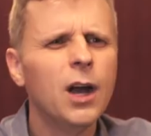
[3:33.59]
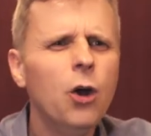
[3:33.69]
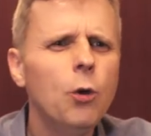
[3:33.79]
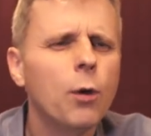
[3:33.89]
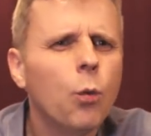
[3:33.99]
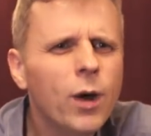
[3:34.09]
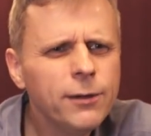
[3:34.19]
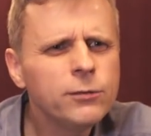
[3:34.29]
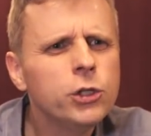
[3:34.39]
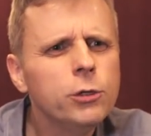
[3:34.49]
Oh, but what
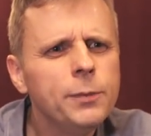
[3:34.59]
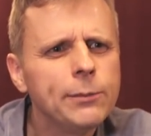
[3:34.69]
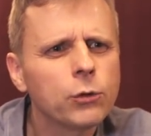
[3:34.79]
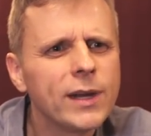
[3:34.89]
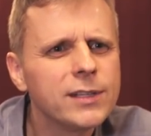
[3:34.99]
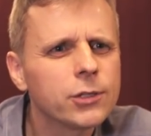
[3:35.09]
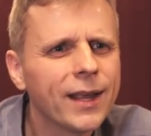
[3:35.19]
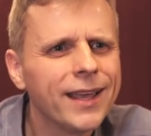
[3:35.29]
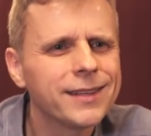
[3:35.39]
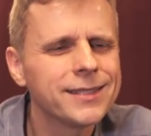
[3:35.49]
if two people raise their
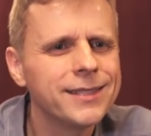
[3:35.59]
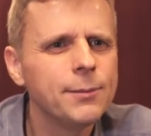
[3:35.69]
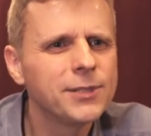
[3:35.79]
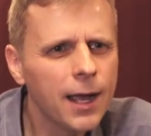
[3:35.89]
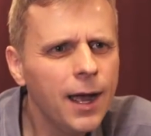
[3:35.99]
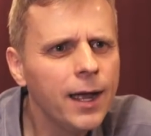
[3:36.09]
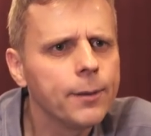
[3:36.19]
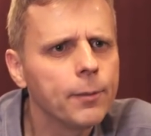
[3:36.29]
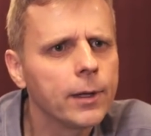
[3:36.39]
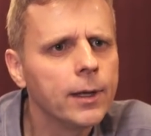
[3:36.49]
hand at the same
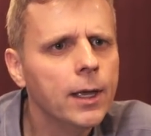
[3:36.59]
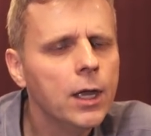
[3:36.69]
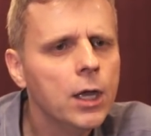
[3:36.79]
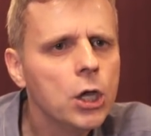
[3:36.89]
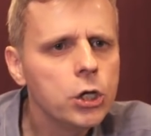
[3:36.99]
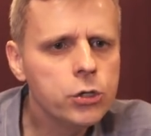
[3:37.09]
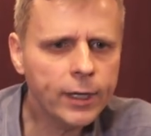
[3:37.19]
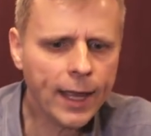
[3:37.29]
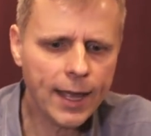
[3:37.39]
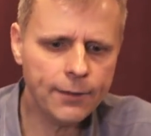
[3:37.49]
time? You
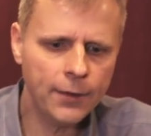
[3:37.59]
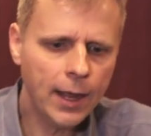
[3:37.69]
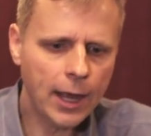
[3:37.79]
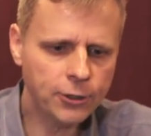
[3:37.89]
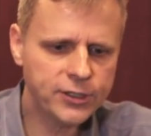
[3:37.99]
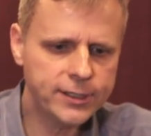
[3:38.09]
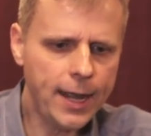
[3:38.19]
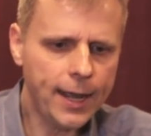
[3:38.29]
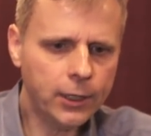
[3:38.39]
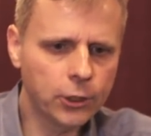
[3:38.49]
could have our
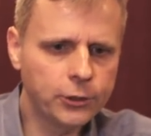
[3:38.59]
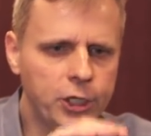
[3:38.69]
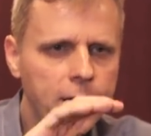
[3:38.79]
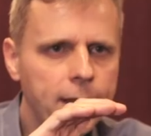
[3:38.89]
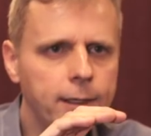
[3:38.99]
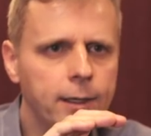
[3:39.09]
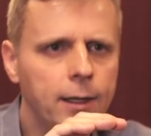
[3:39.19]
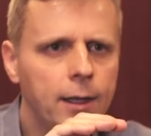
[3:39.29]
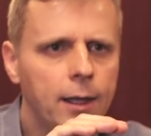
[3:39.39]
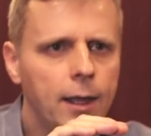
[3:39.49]
stack, our chain,
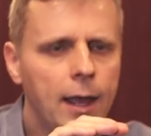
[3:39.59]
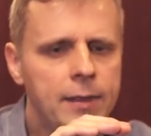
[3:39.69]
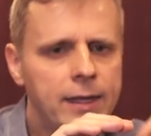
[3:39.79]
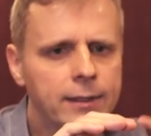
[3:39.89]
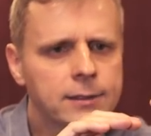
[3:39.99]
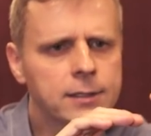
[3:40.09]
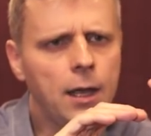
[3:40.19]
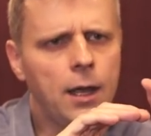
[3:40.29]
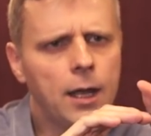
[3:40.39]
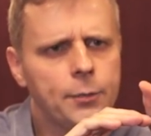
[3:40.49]
and then at the
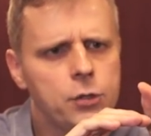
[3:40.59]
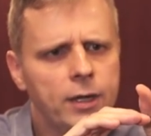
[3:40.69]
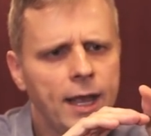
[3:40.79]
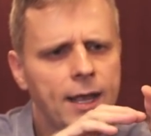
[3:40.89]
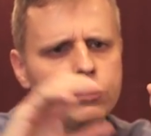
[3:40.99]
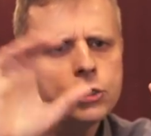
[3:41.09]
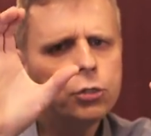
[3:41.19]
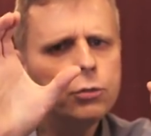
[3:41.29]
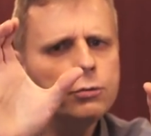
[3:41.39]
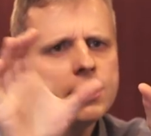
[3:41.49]
top, you could have
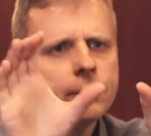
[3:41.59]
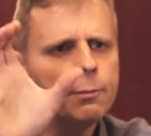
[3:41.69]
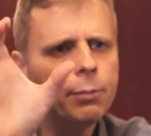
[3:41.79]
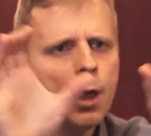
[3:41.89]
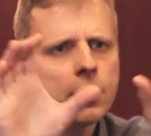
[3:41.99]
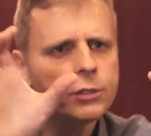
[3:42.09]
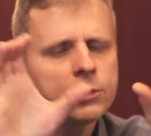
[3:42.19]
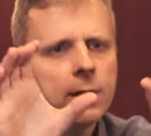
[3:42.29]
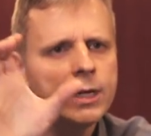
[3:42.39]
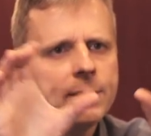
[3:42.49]
two different blocks
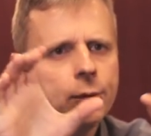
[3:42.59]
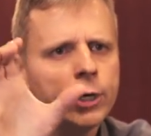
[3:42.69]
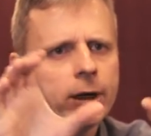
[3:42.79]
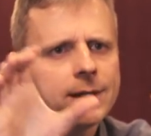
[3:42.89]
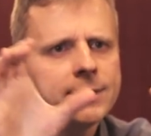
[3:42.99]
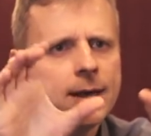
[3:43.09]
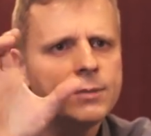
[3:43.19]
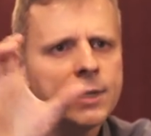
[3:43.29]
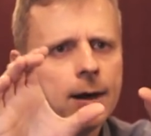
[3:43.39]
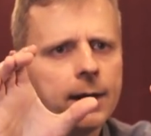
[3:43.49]
trying to be put on at the same
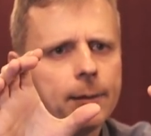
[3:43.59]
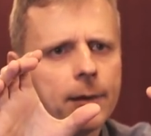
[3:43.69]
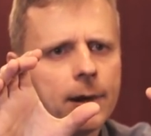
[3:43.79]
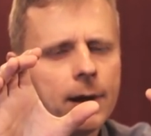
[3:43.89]
time.